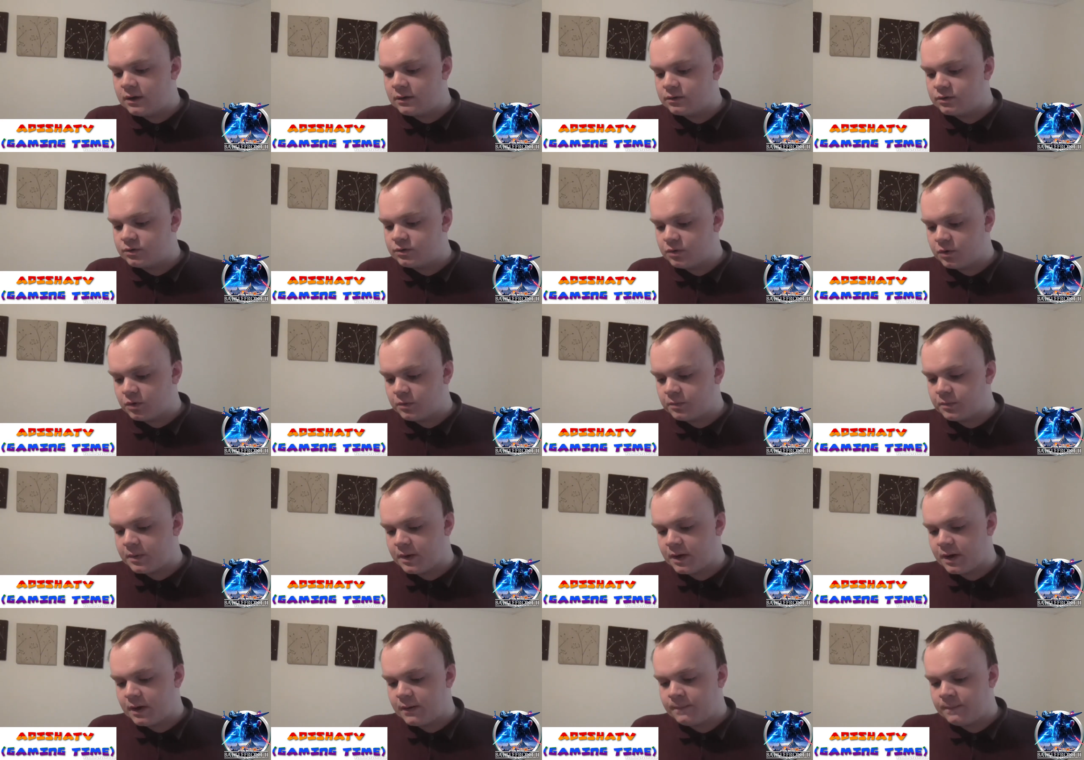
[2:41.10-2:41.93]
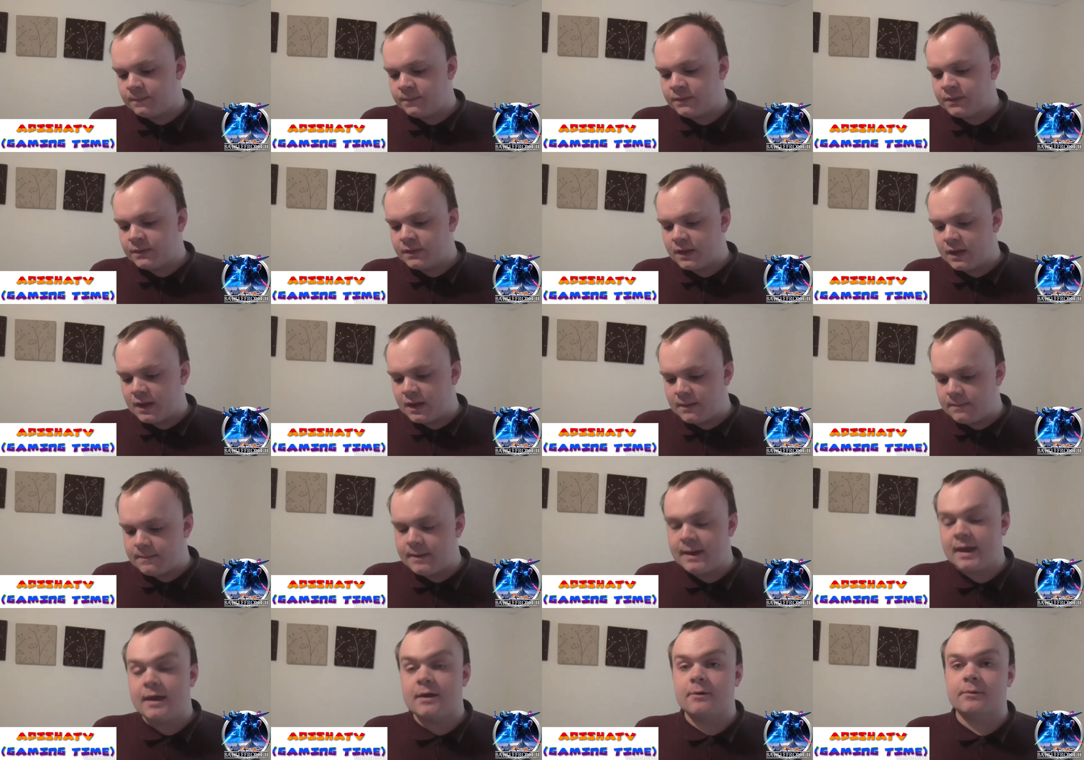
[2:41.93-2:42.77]
trooper
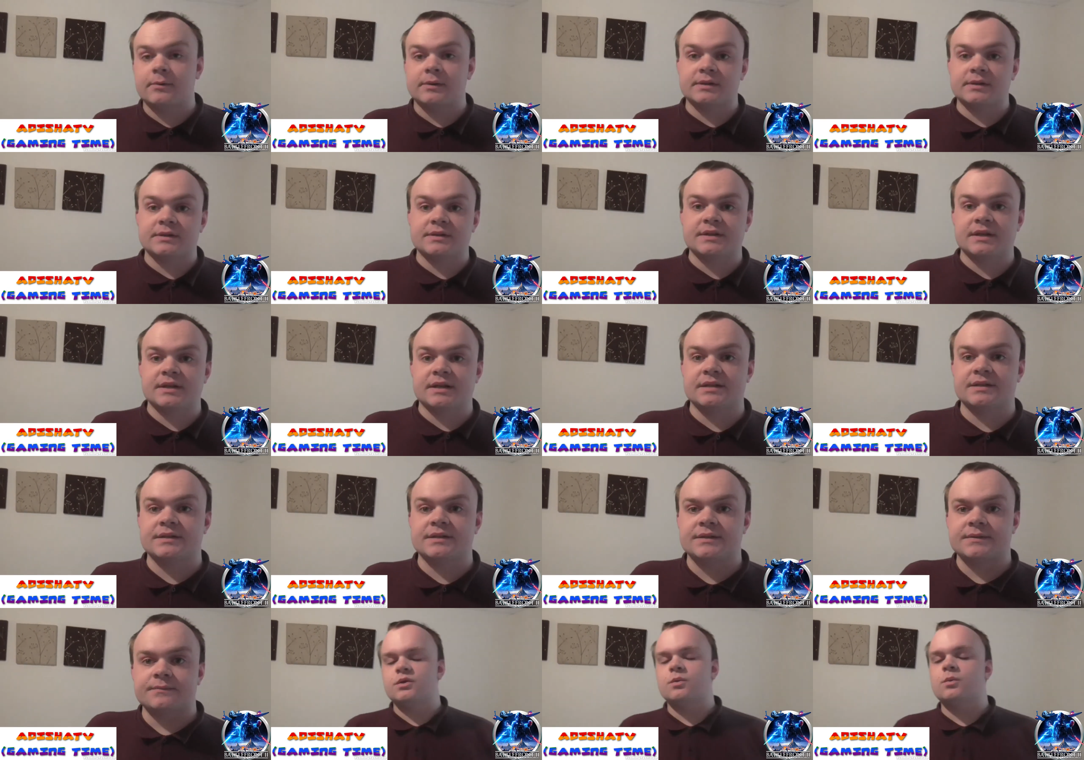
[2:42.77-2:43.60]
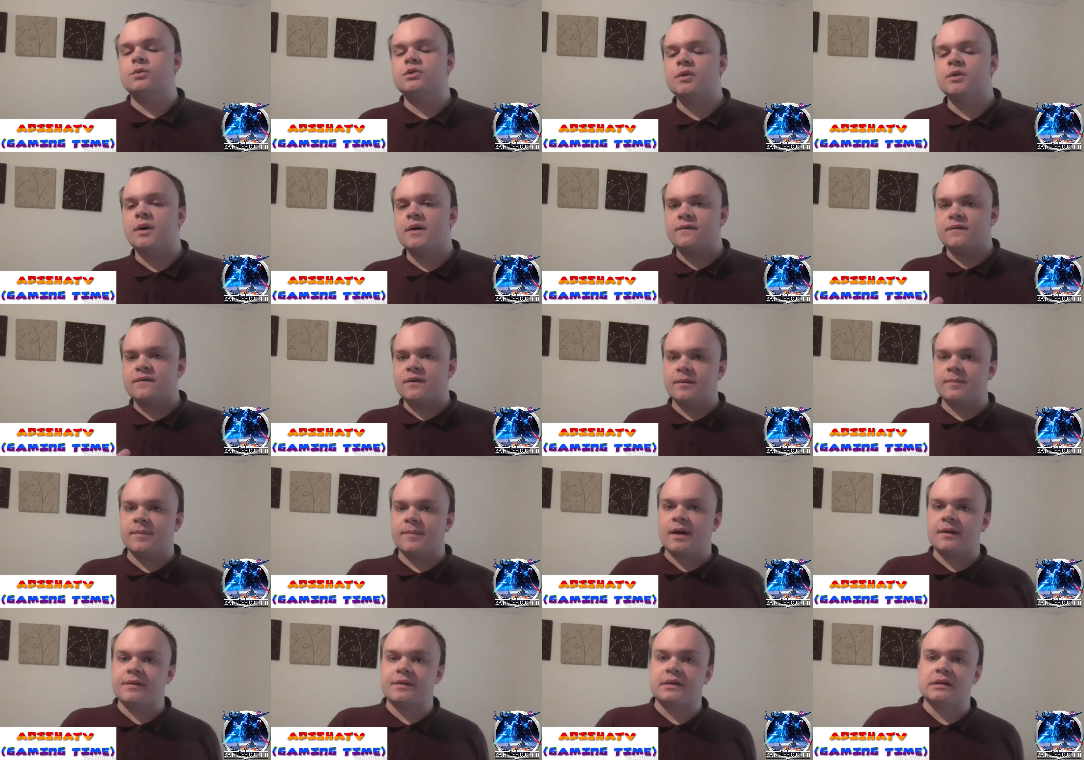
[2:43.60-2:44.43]
appearances. So what do I think
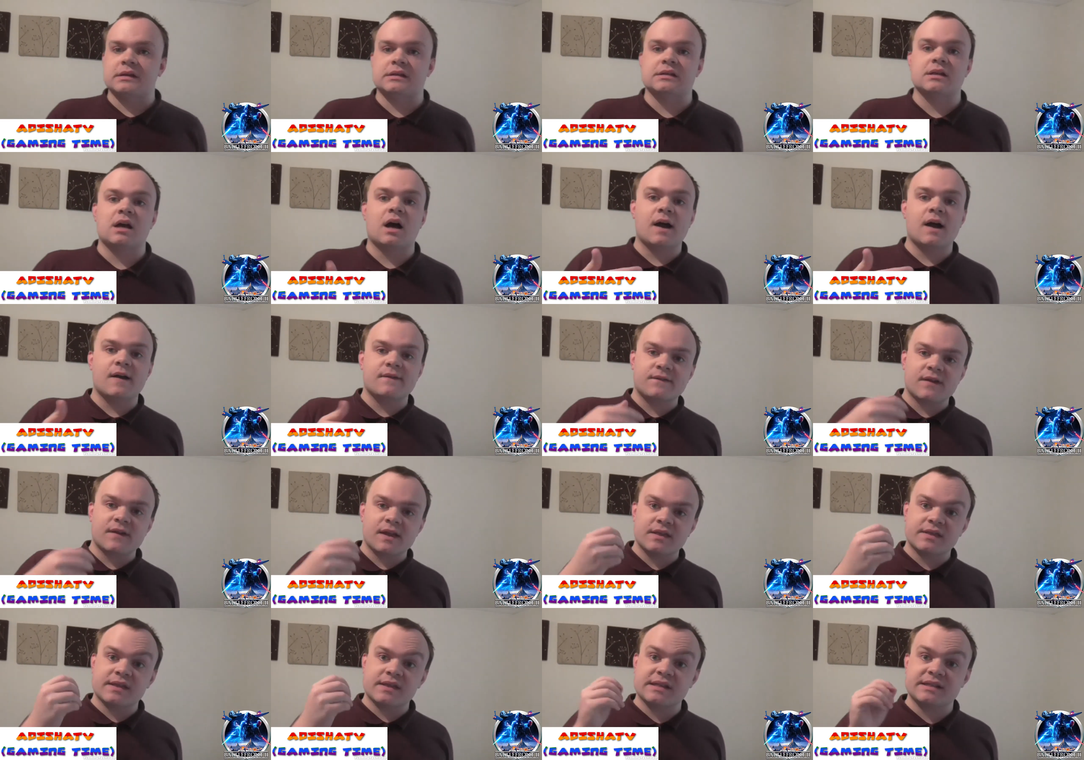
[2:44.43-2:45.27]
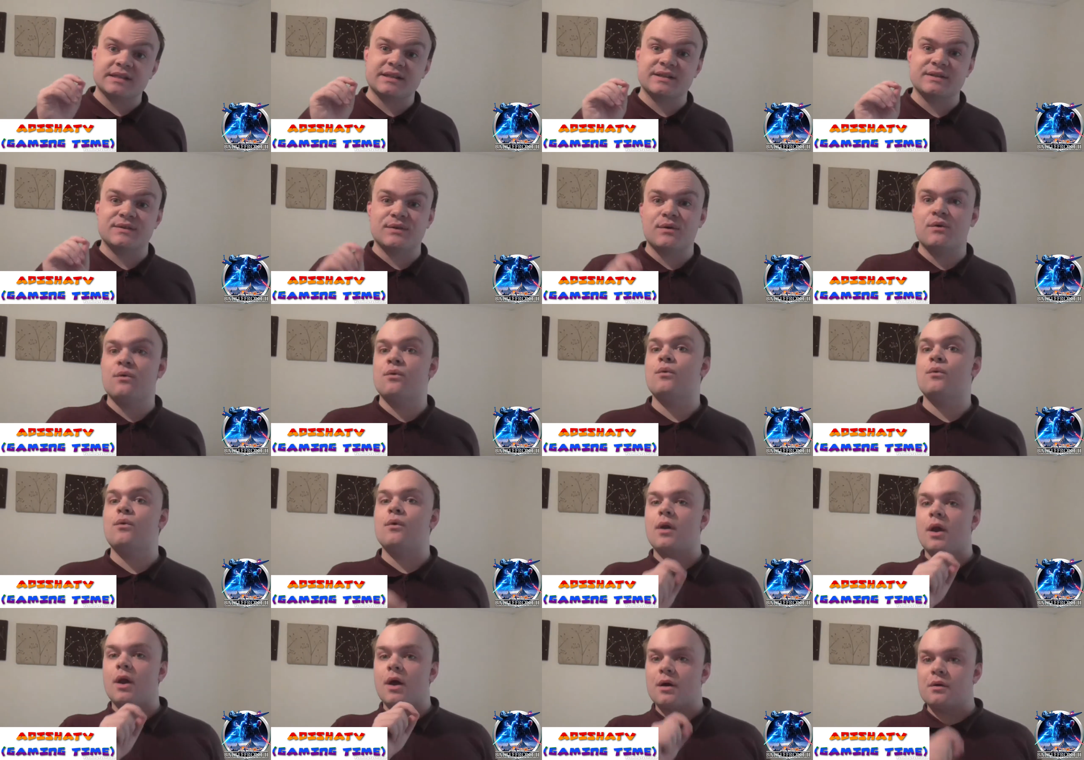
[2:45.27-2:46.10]
about this? I think this is
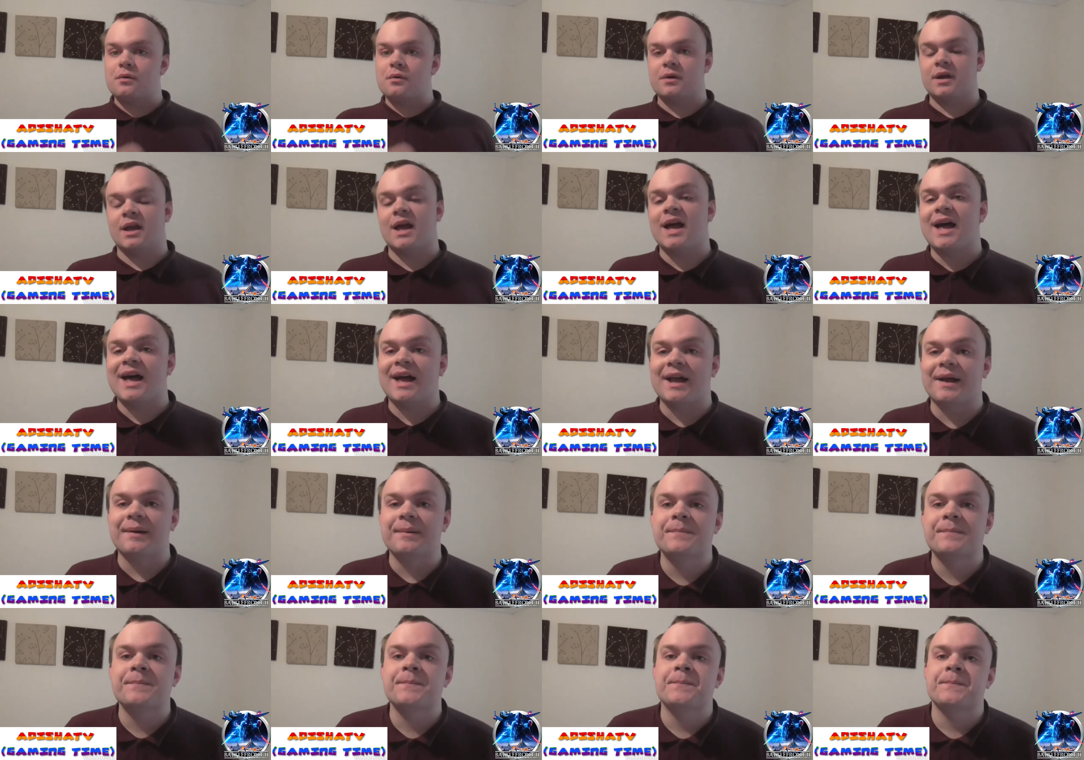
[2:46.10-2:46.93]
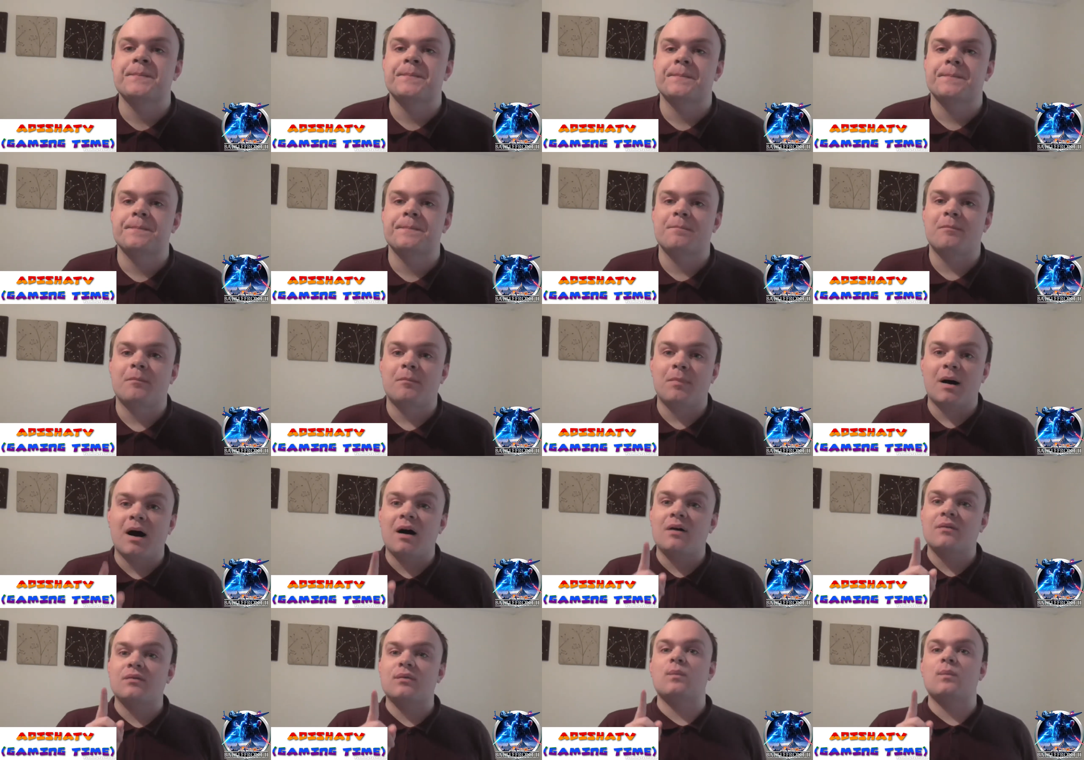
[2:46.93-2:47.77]
all okay
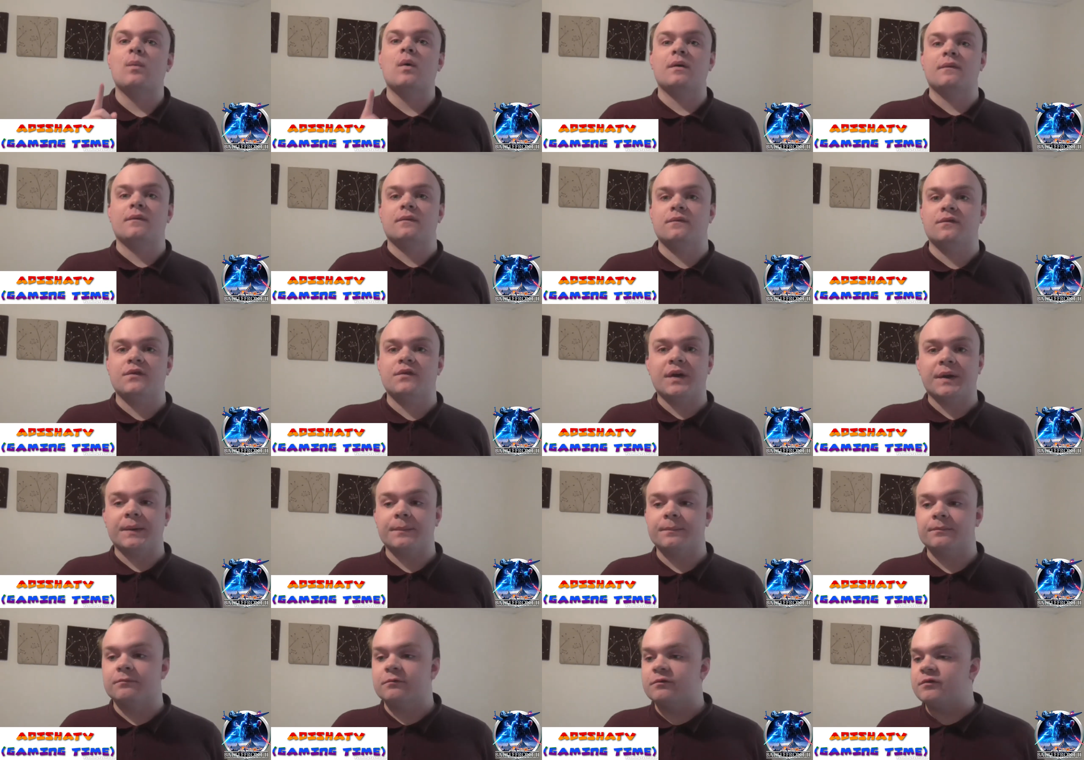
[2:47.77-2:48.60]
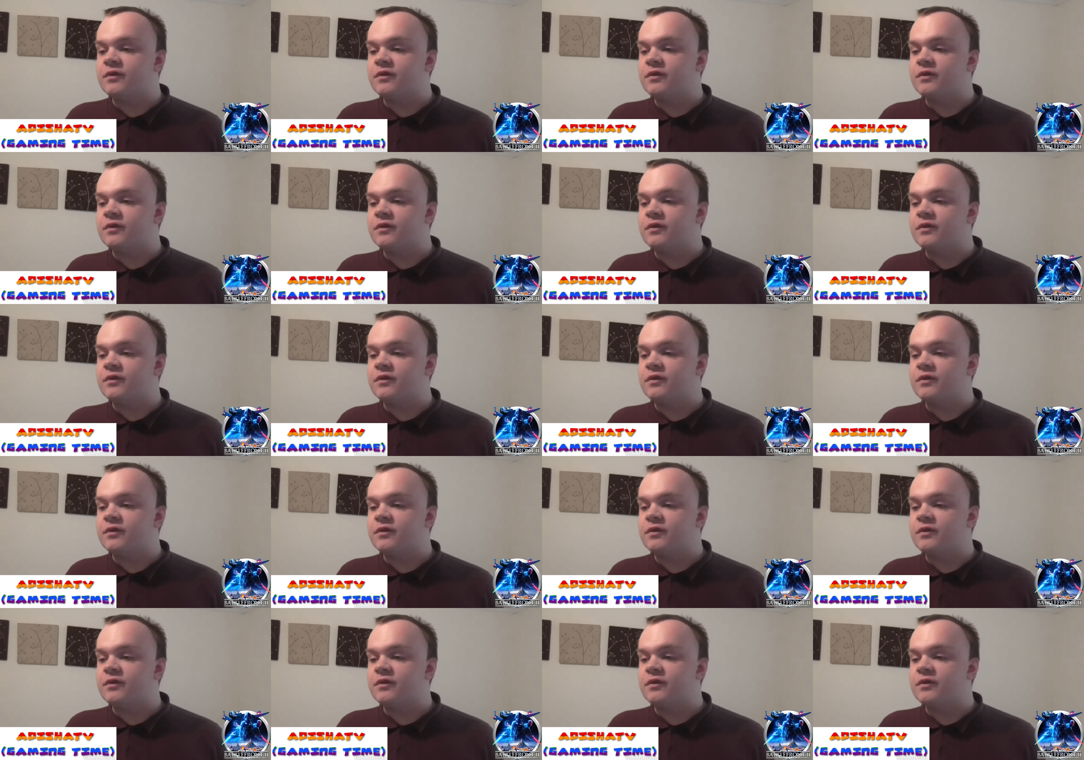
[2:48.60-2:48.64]
apart from one thing.